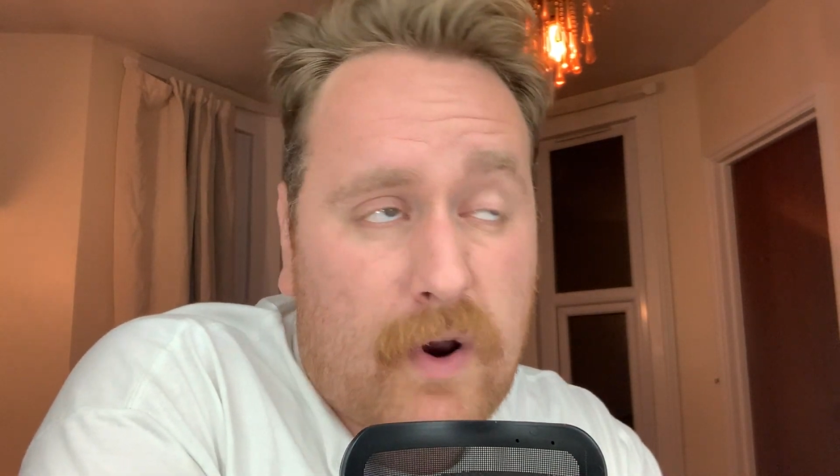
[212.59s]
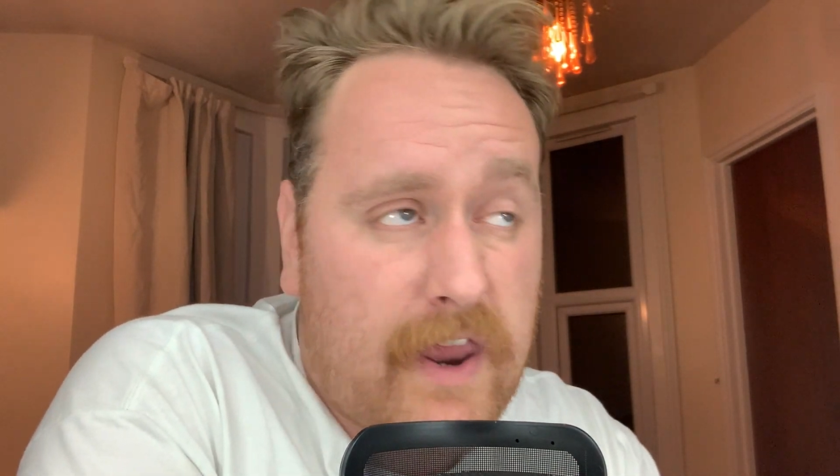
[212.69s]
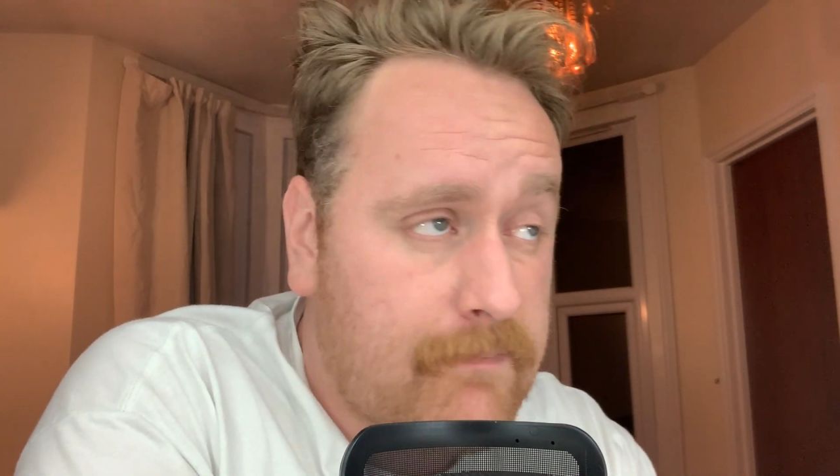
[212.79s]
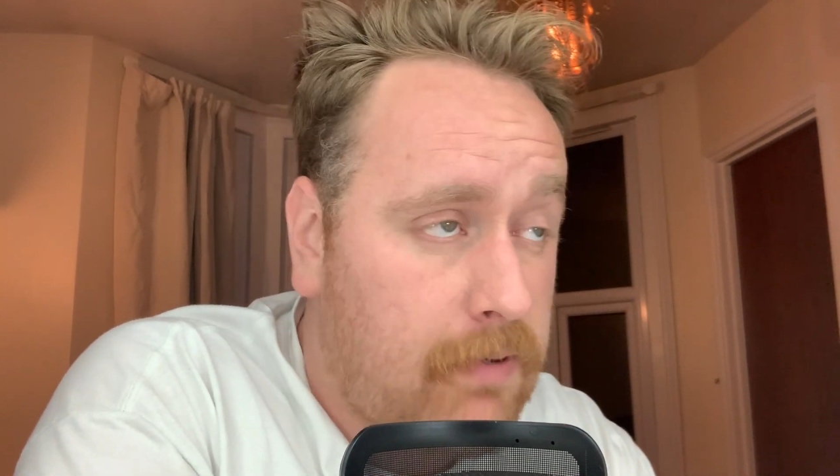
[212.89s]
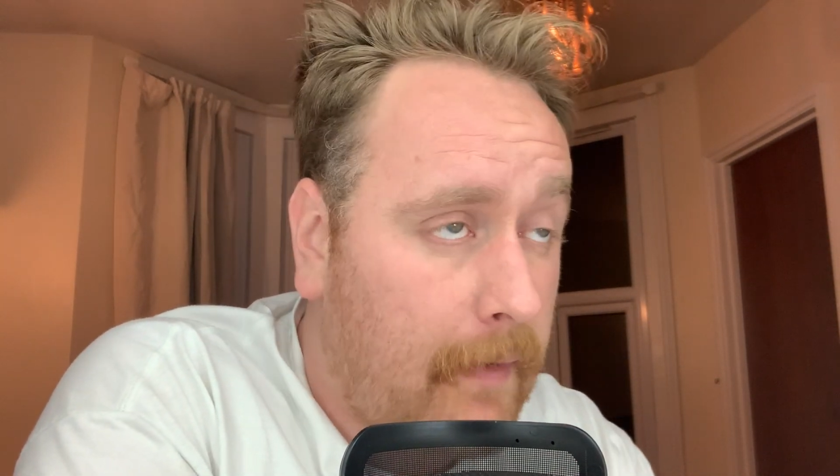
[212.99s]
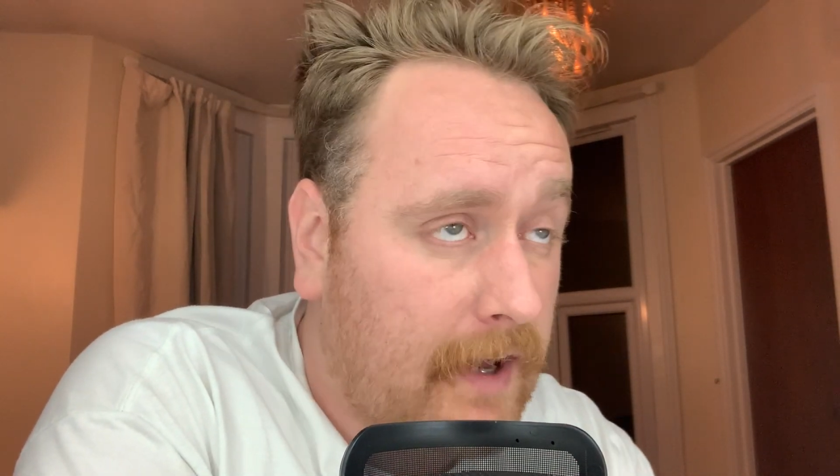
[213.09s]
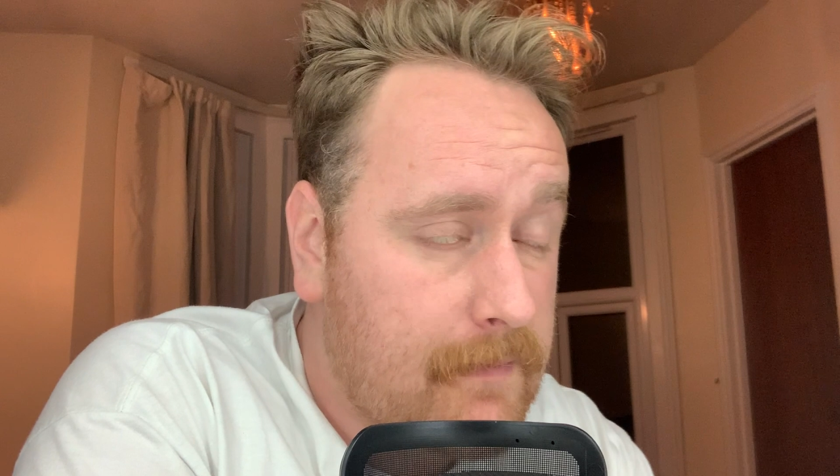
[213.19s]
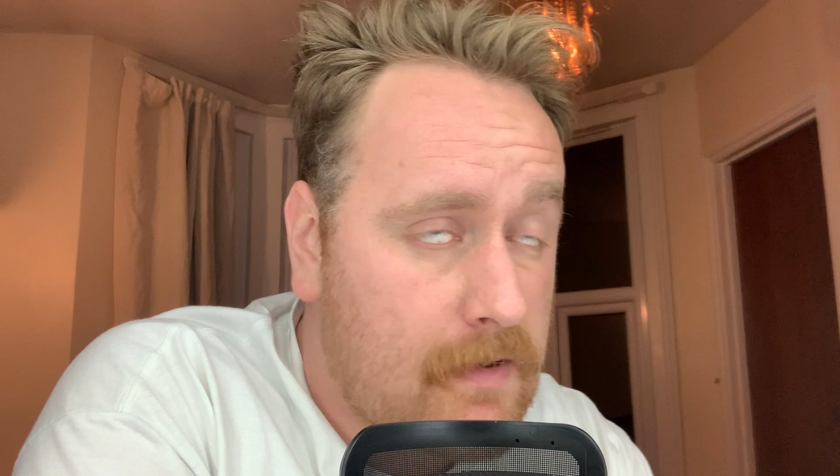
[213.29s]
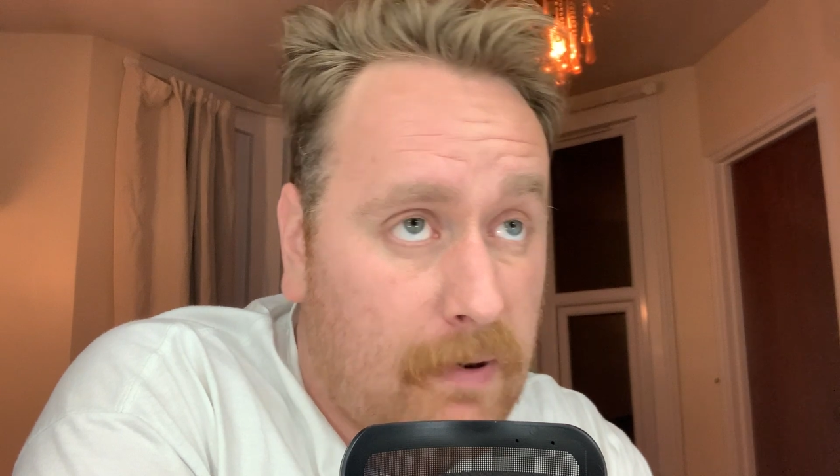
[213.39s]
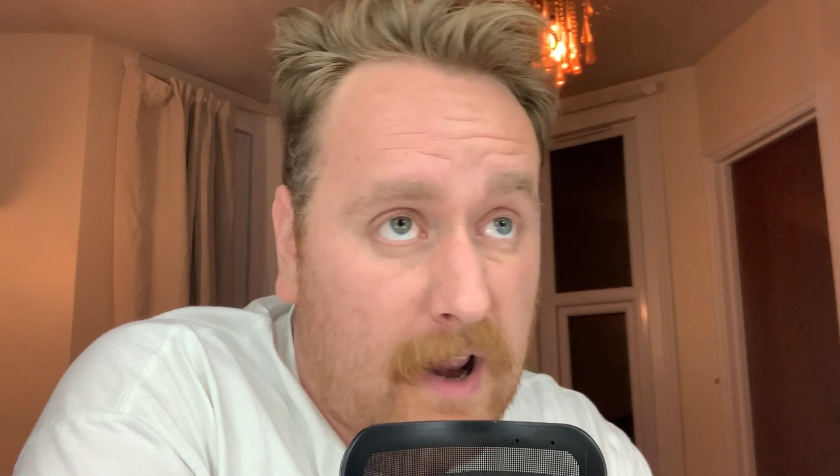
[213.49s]
where they're probably going to
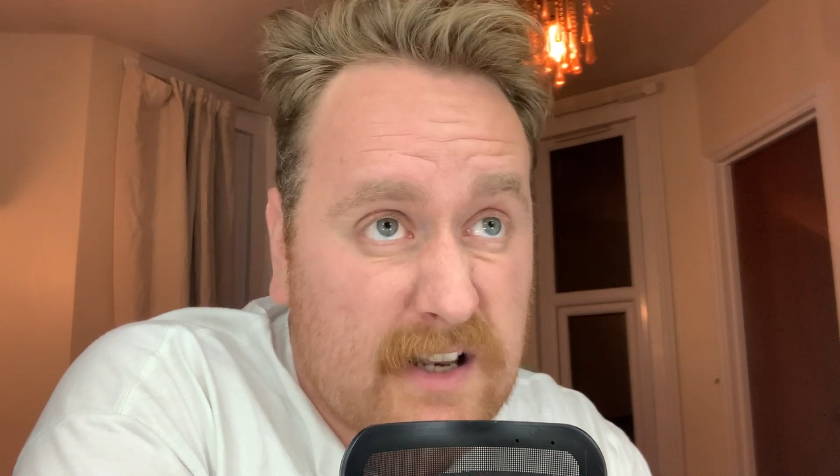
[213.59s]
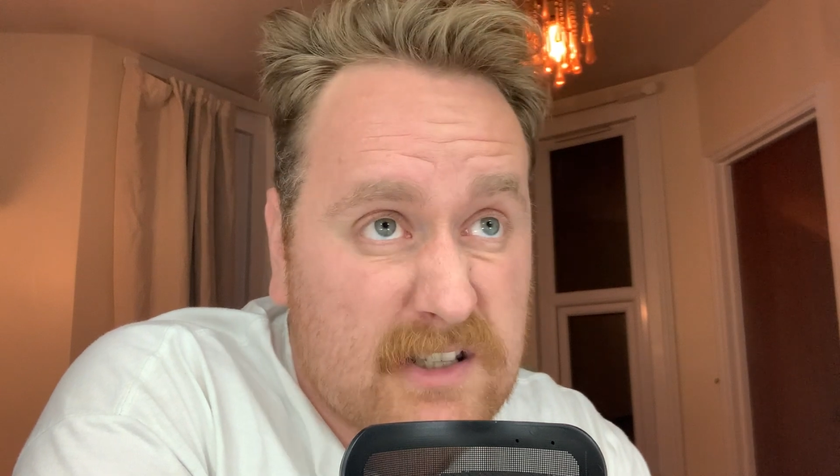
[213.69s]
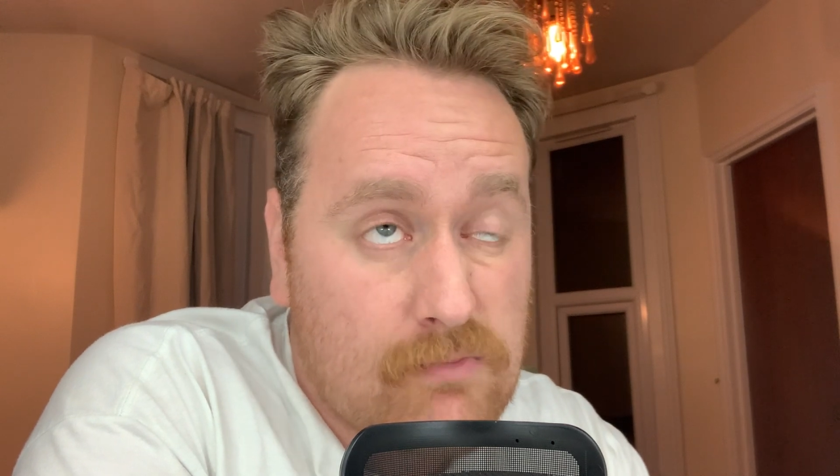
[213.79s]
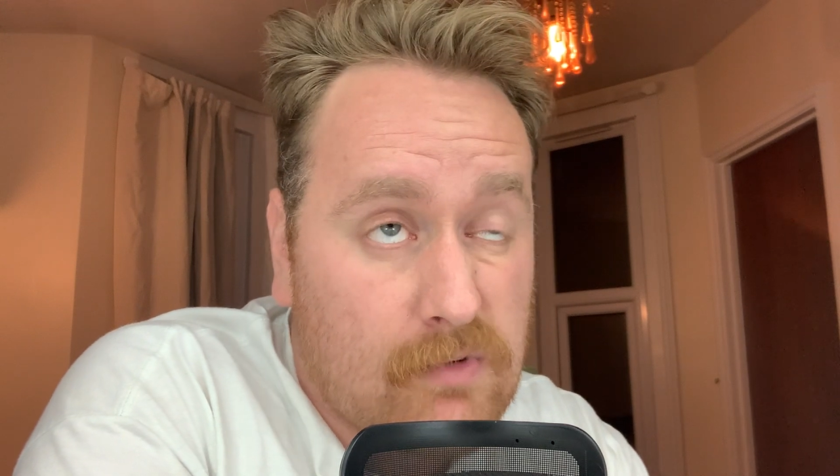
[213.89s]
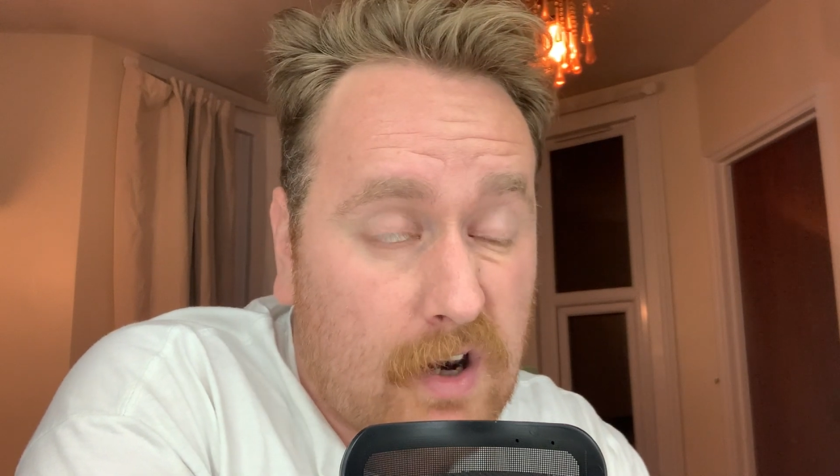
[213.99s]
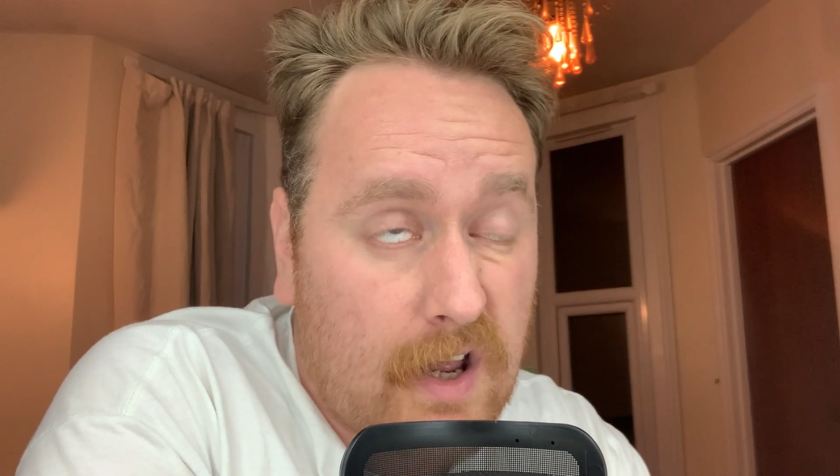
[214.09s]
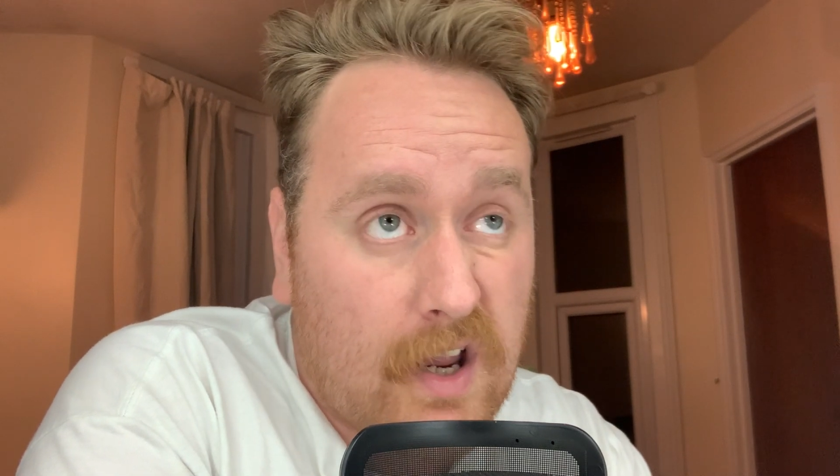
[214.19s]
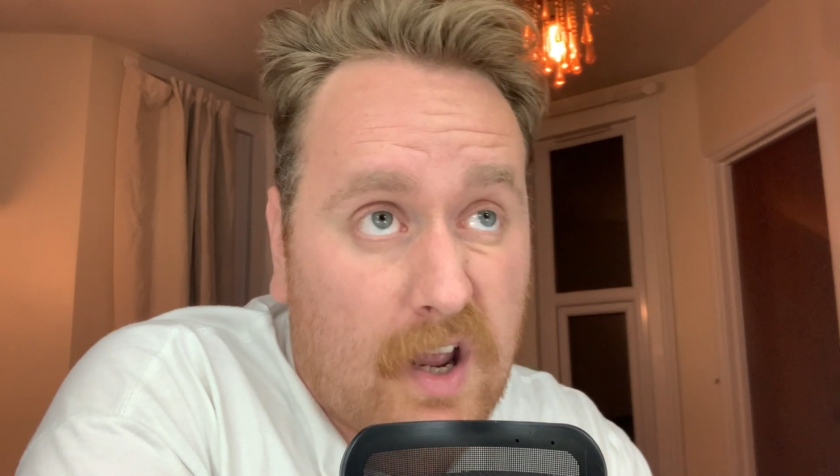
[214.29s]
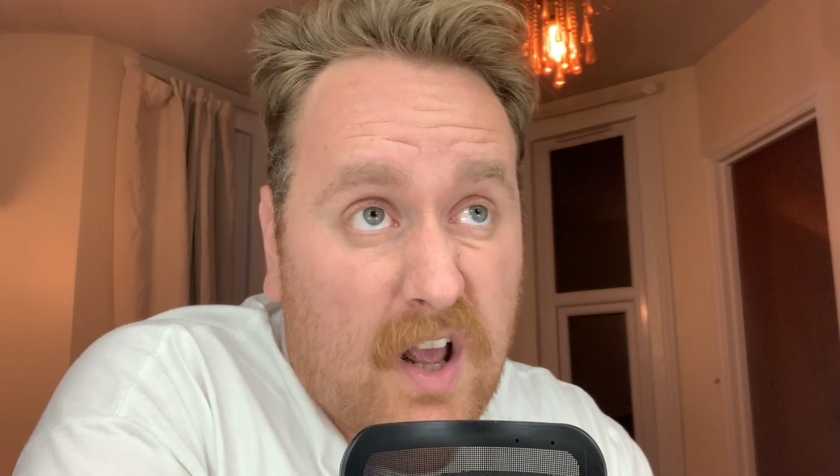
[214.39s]
be playing someone like